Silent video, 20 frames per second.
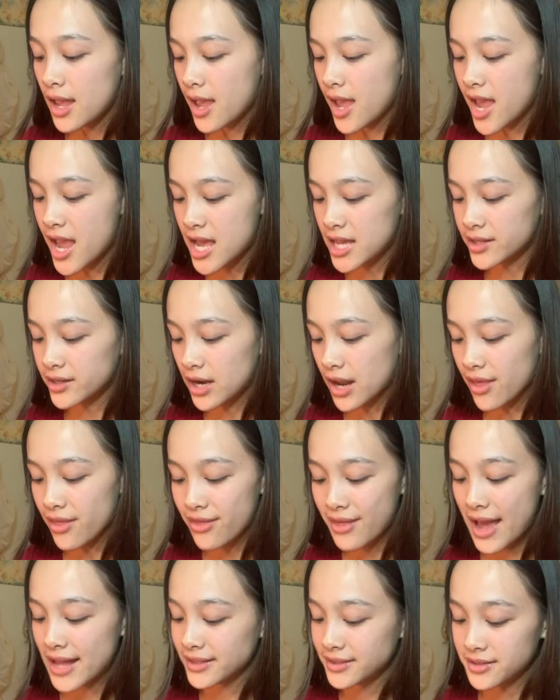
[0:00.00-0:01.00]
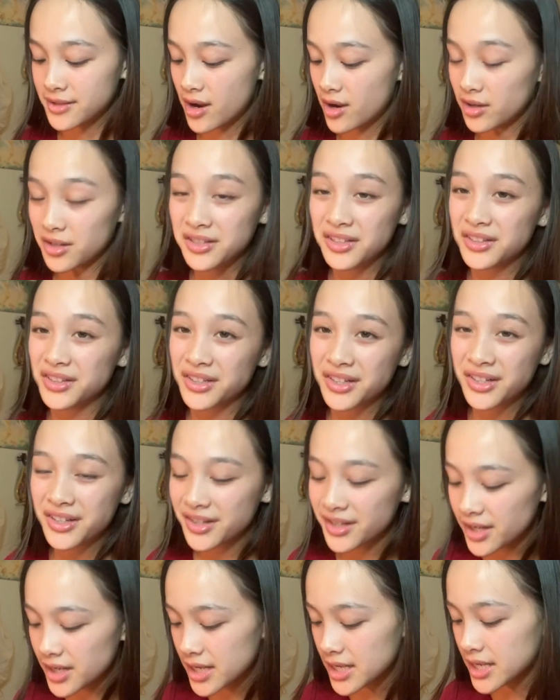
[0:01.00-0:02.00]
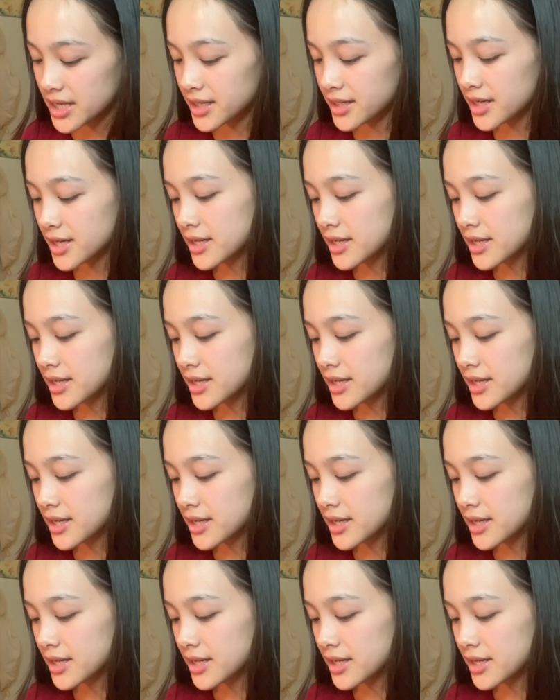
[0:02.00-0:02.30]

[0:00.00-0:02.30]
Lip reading: and that's not going to look good.